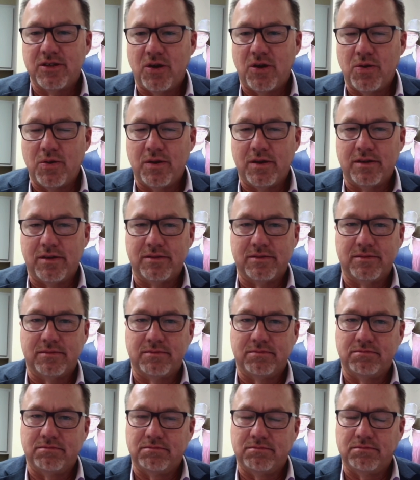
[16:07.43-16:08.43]
So
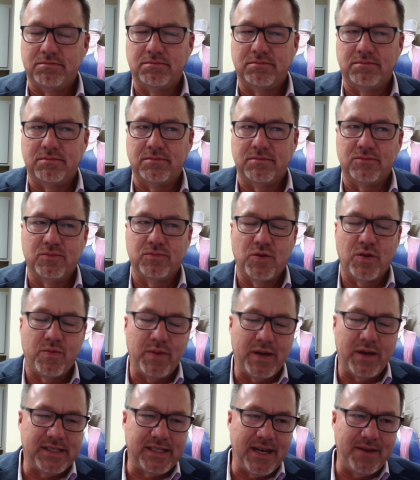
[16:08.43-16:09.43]

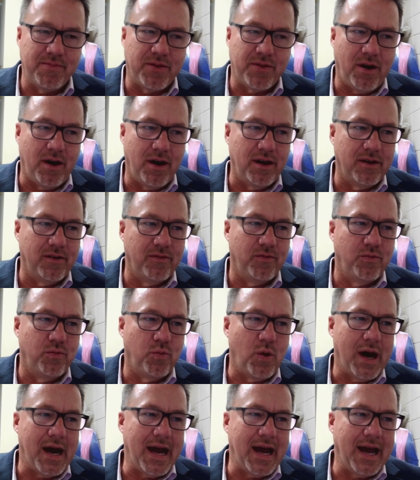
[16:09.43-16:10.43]
with my same thought of
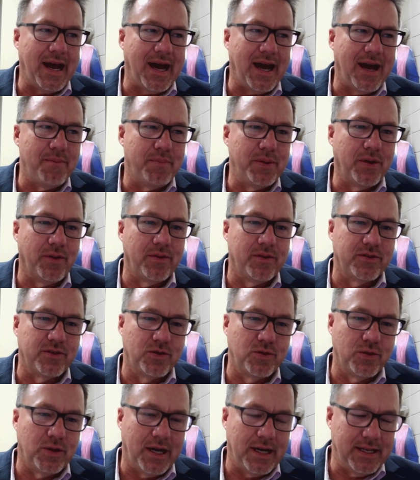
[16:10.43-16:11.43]
why I built the
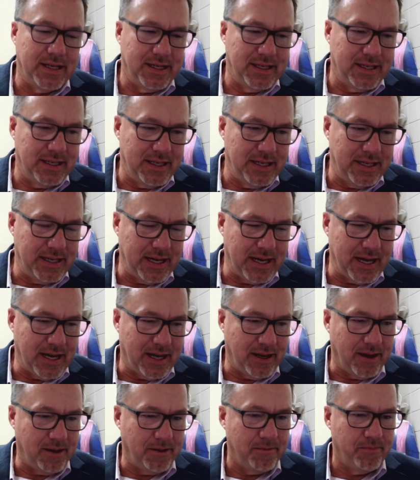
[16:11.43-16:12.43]
school I did in
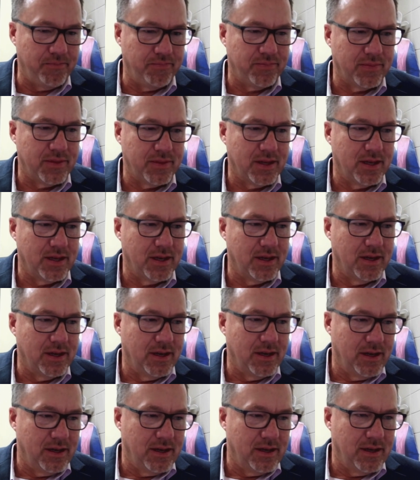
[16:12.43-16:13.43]
Indiana,
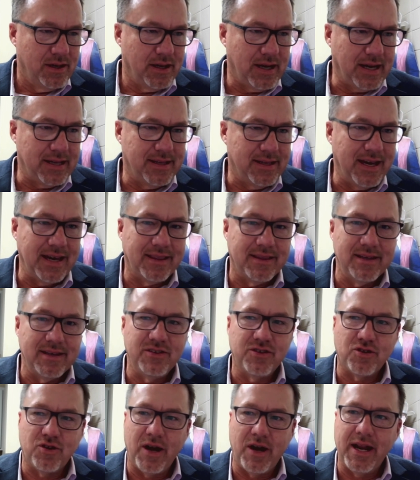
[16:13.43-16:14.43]
I take
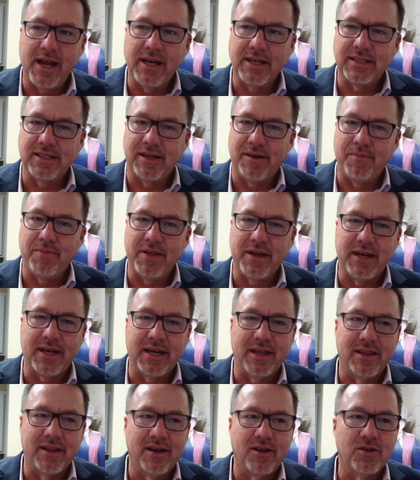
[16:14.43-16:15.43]
these trainings and I'm
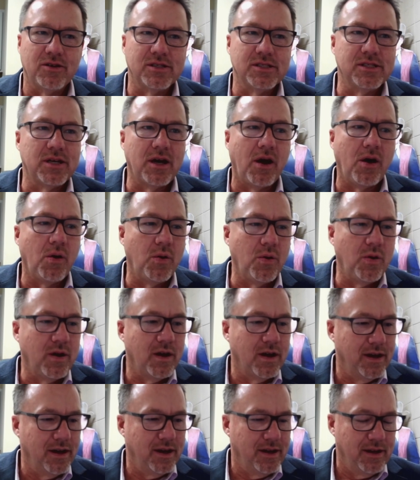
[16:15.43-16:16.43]
thinking there's
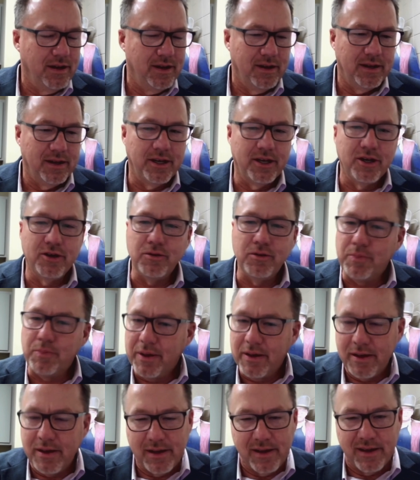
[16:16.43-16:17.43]
no
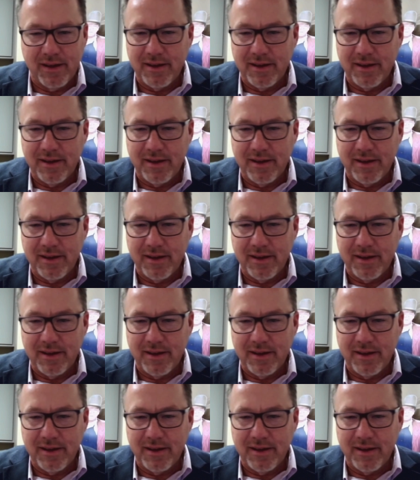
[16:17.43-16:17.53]
goop.